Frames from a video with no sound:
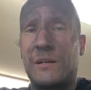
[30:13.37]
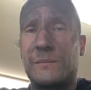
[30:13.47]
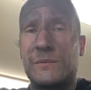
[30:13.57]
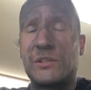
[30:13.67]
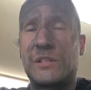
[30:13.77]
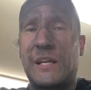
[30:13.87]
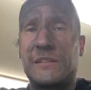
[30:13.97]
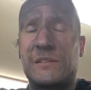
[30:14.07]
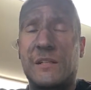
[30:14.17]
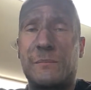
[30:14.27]
Just a
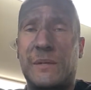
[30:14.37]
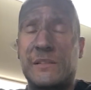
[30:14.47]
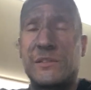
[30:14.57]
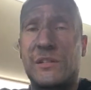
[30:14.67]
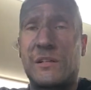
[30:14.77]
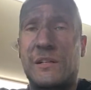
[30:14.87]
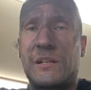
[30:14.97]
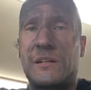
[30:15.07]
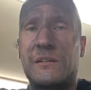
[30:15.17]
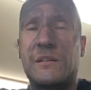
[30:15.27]
heads up, I saw that
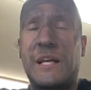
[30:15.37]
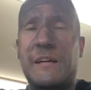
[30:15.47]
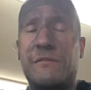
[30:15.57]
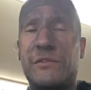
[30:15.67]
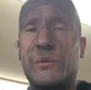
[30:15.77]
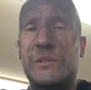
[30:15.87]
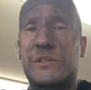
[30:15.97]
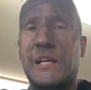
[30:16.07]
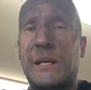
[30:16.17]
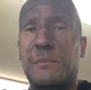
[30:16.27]
our live
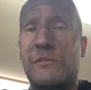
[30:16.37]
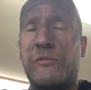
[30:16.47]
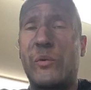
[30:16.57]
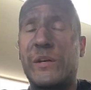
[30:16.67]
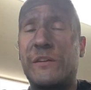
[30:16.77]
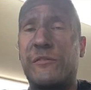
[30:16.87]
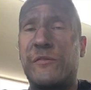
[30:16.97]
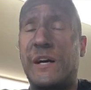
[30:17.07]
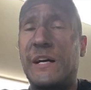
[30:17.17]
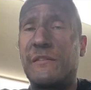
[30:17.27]
viewers got up to
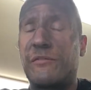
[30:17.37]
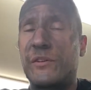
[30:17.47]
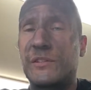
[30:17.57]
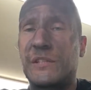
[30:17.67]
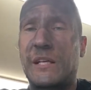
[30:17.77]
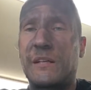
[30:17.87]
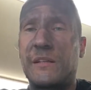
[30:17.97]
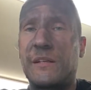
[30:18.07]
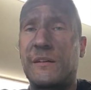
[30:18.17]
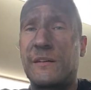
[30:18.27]
45 for a second
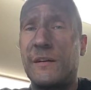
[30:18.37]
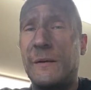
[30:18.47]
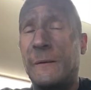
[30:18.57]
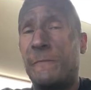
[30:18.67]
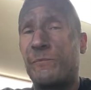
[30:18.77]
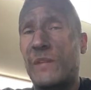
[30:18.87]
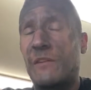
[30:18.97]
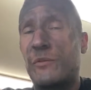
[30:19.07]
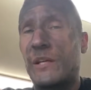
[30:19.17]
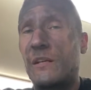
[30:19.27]
there.
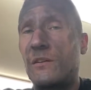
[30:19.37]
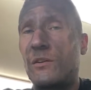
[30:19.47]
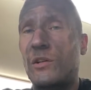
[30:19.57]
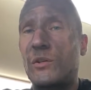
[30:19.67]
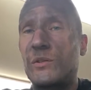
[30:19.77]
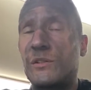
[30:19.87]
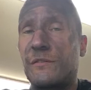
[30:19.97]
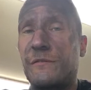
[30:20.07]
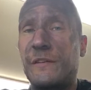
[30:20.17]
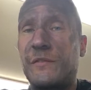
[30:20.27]
If we get a little closer to
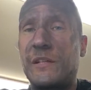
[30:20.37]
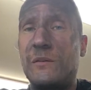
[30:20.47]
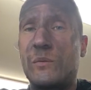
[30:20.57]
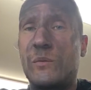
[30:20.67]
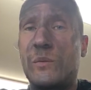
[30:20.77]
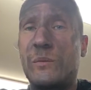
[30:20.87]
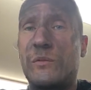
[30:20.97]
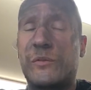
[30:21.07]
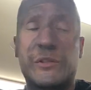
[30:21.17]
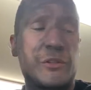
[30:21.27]
50, we
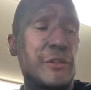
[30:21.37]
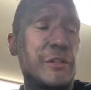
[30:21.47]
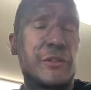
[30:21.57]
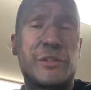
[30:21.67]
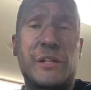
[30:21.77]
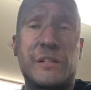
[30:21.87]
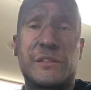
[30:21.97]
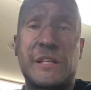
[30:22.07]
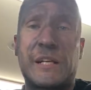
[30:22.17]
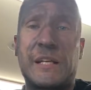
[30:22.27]
will for sure draw a
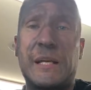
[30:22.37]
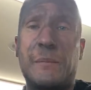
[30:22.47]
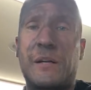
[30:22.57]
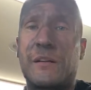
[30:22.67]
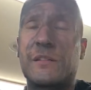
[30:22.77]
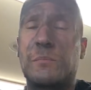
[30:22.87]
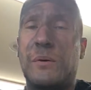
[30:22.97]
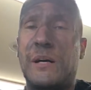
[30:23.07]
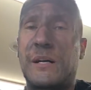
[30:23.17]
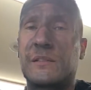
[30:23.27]
second name out of this
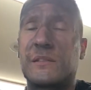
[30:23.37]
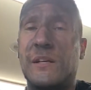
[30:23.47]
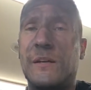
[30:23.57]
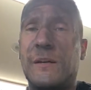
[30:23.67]
box.